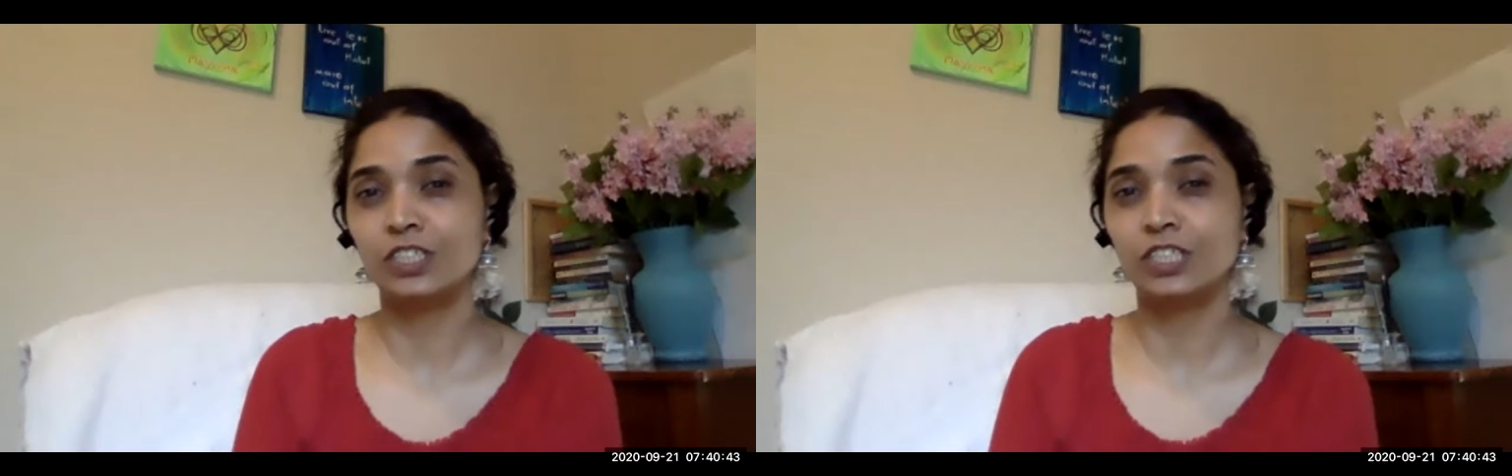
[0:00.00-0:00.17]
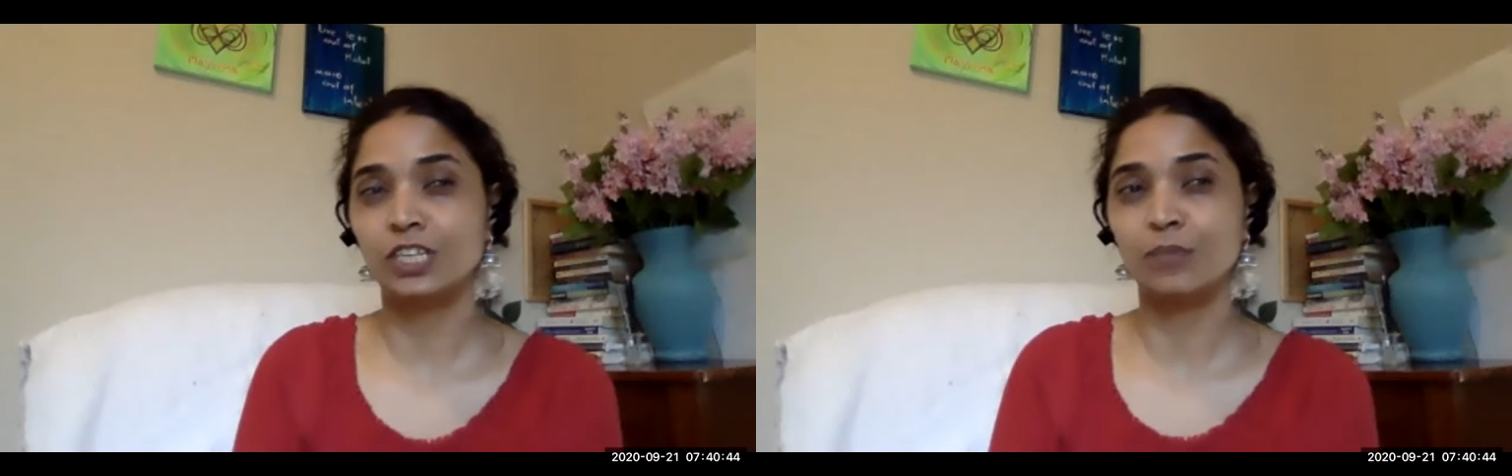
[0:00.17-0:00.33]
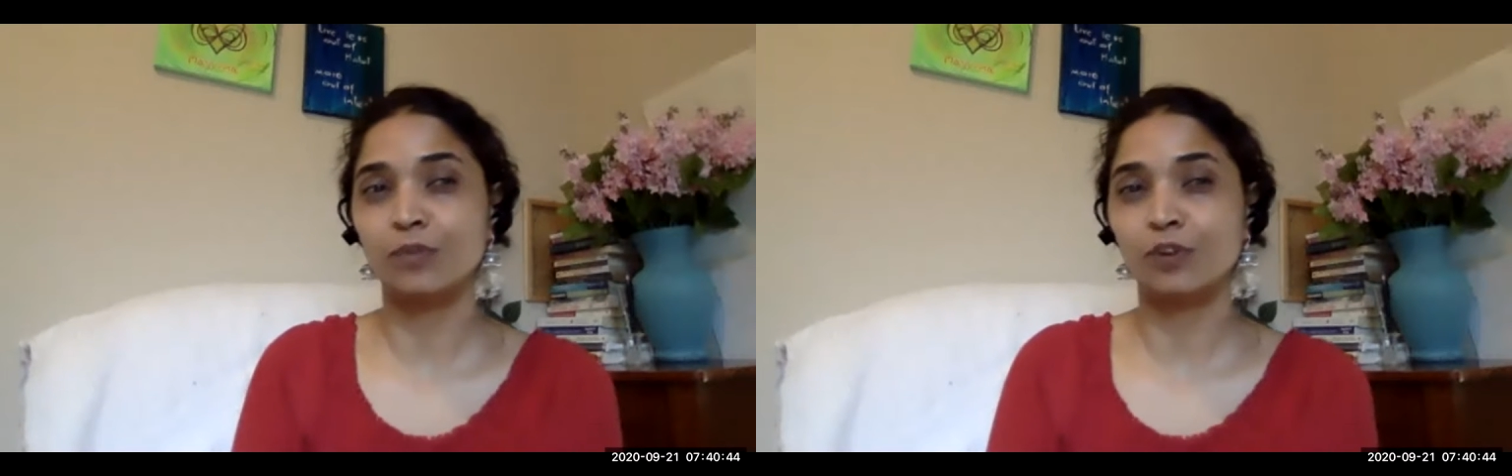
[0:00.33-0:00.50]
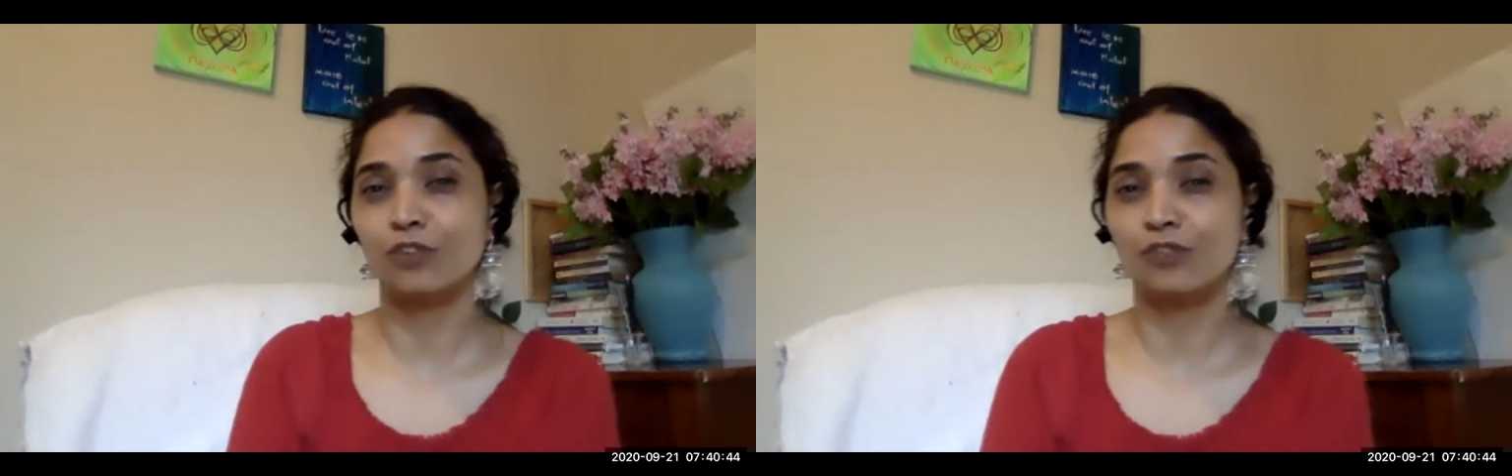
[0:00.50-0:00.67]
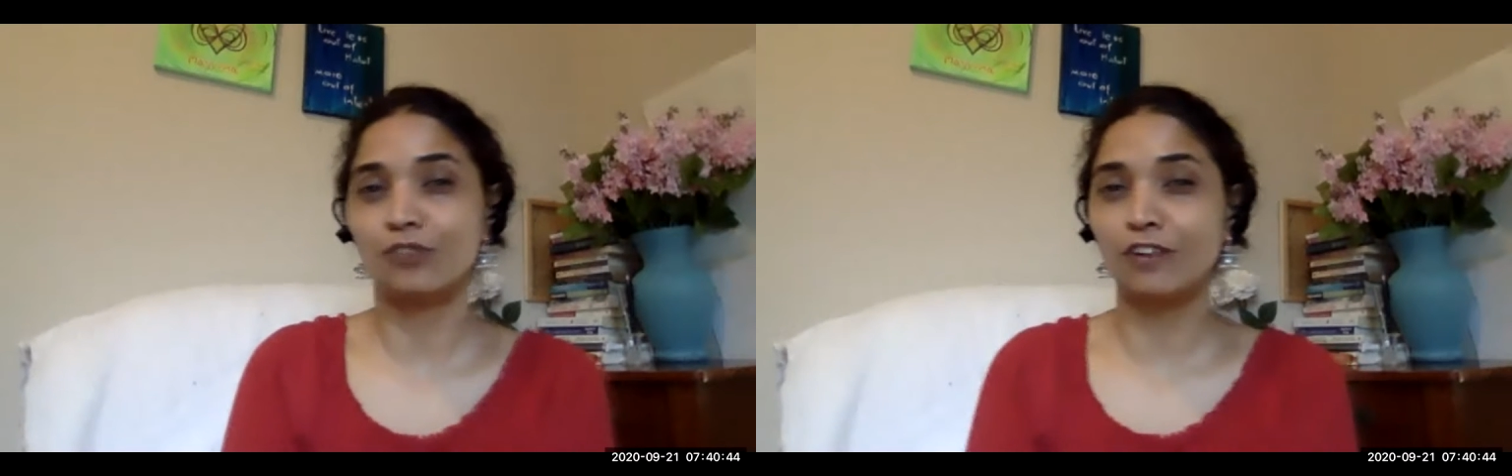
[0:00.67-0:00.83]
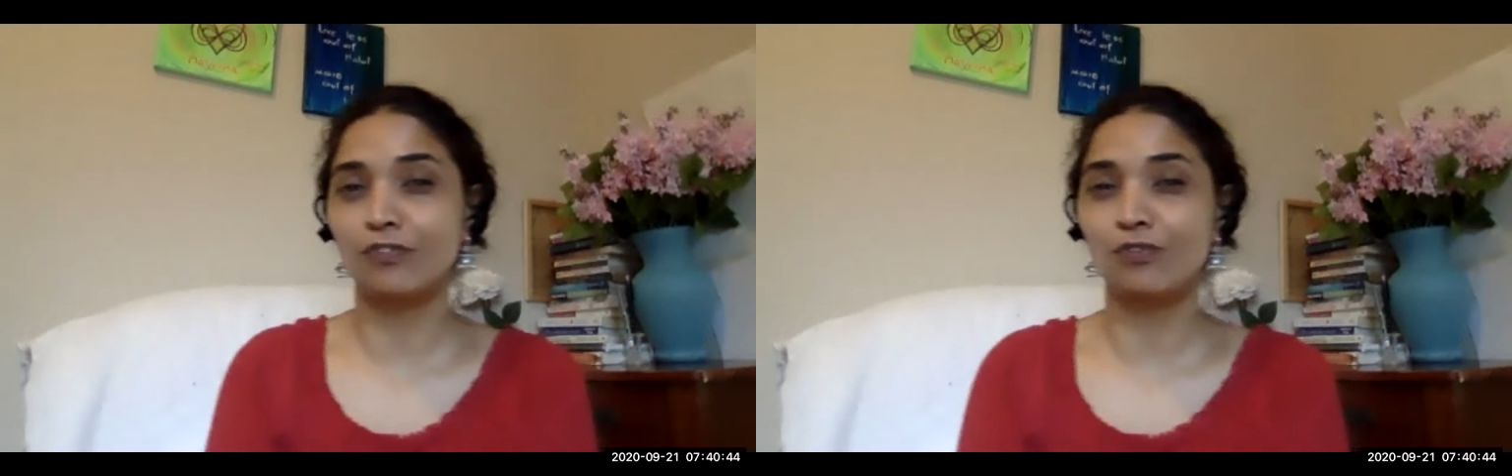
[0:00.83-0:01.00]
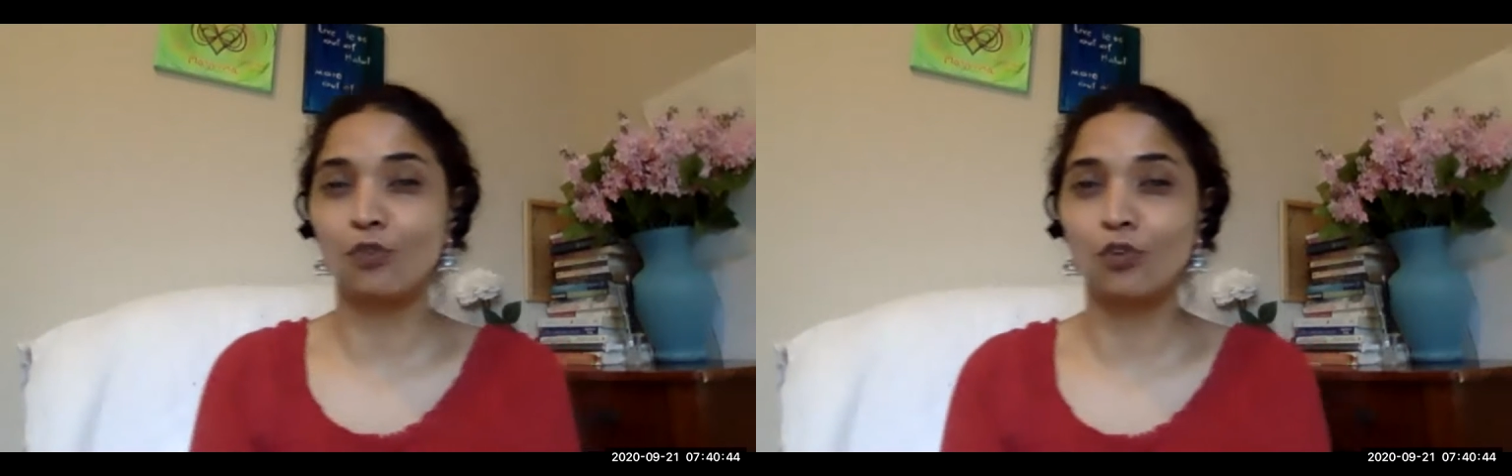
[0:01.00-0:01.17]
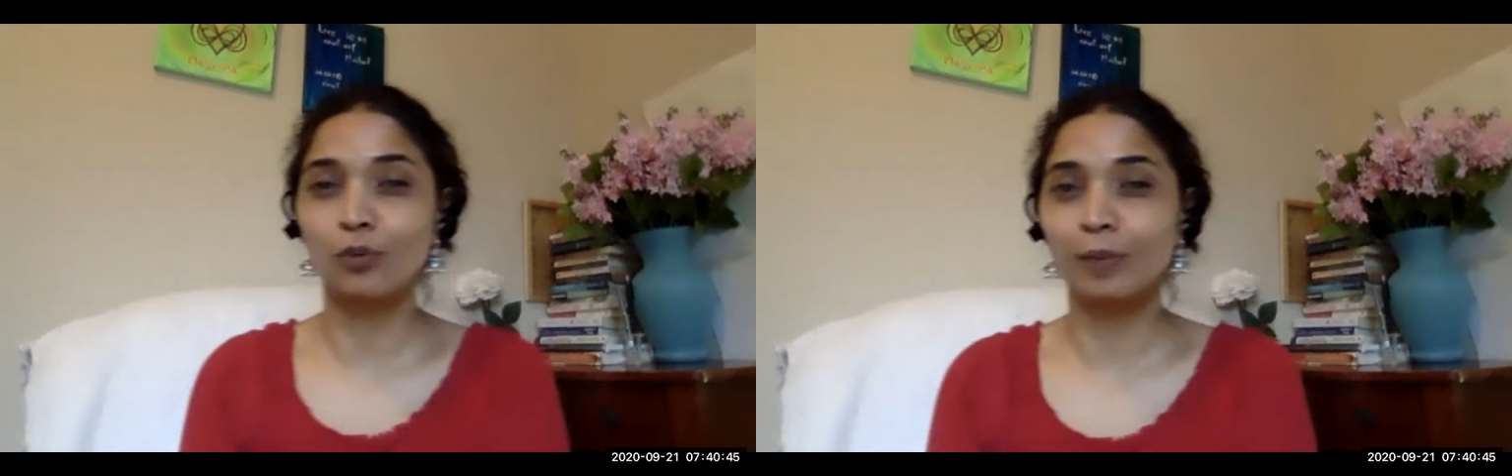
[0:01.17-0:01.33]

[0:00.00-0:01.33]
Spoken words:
3.54